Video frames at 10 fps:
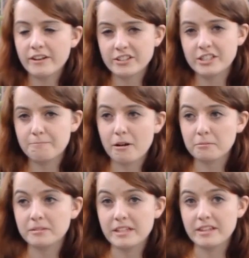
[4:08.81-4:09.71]
They're actually
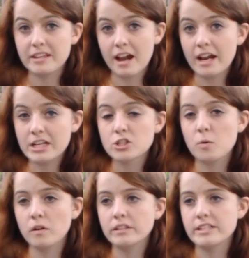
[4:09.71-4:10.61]
probably the
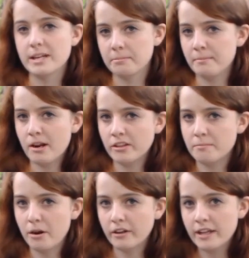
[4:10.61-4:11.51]
highest quality supplement on
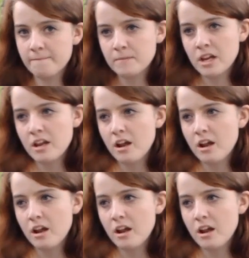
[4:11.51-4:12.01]
the market.